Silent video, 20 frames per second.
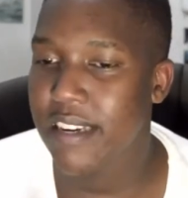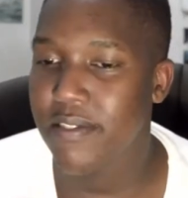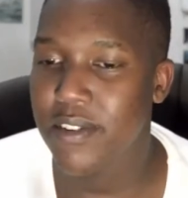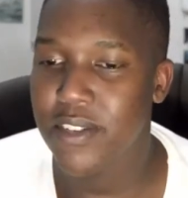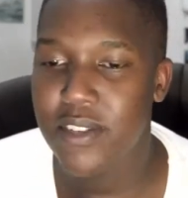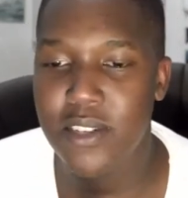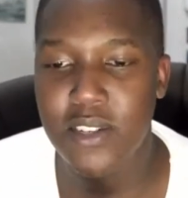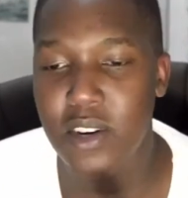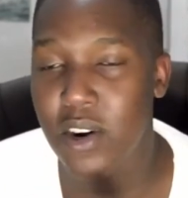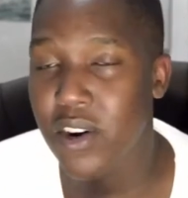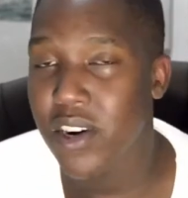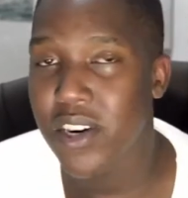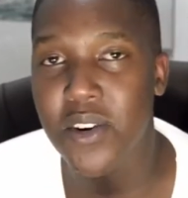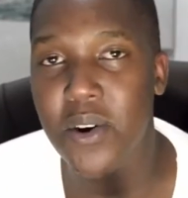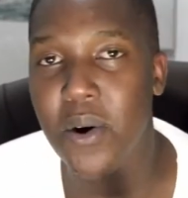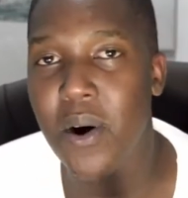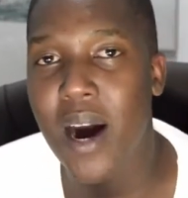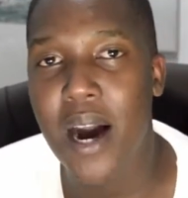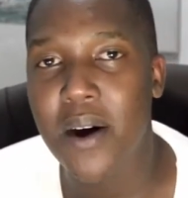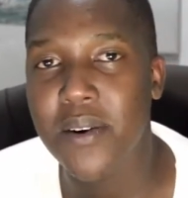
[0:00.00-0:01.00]
because you're not gonna
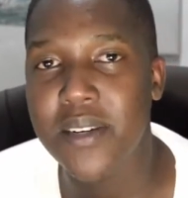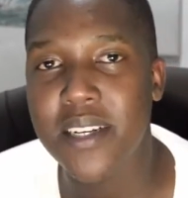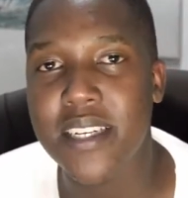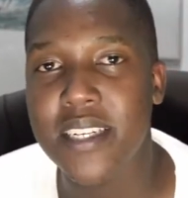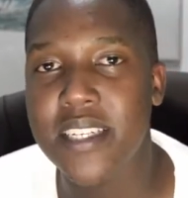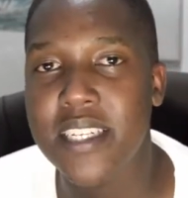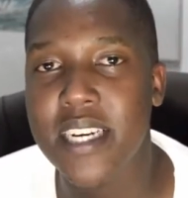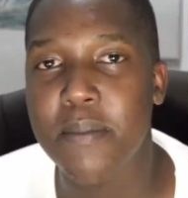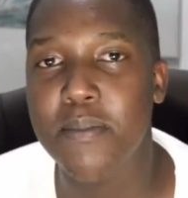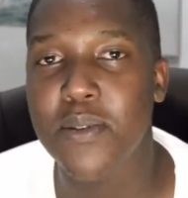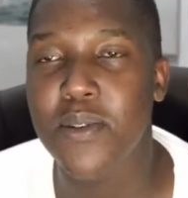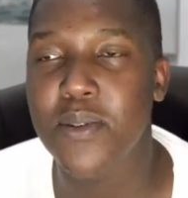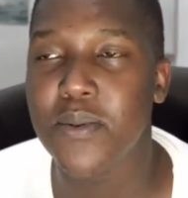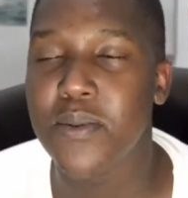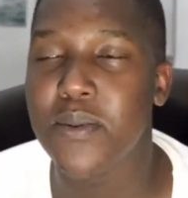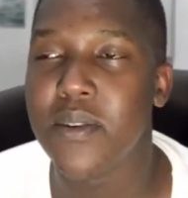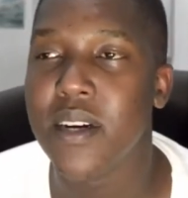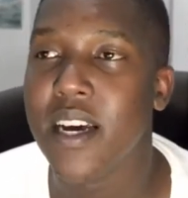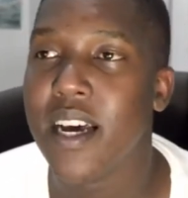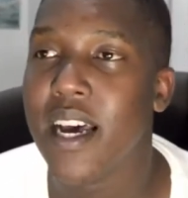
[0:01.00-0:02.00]
go out anytime
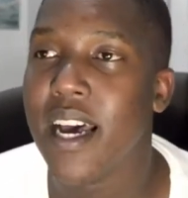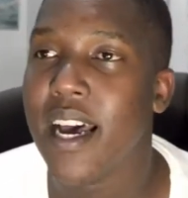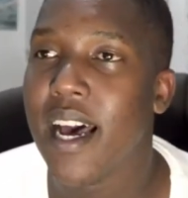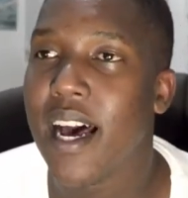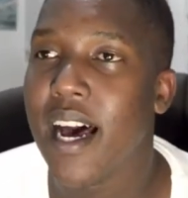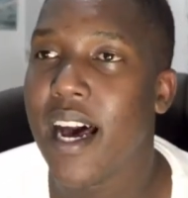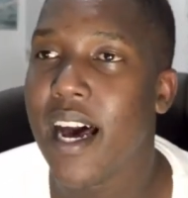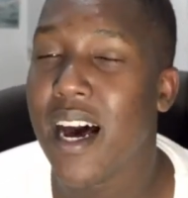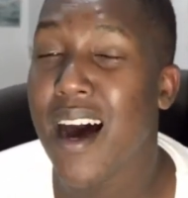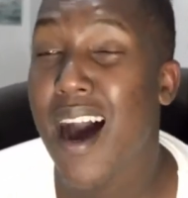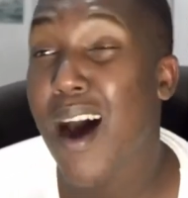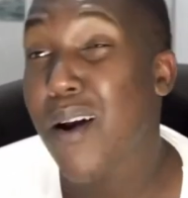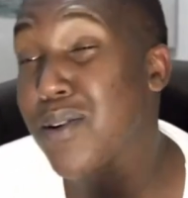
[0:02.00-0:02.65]
soon. I'd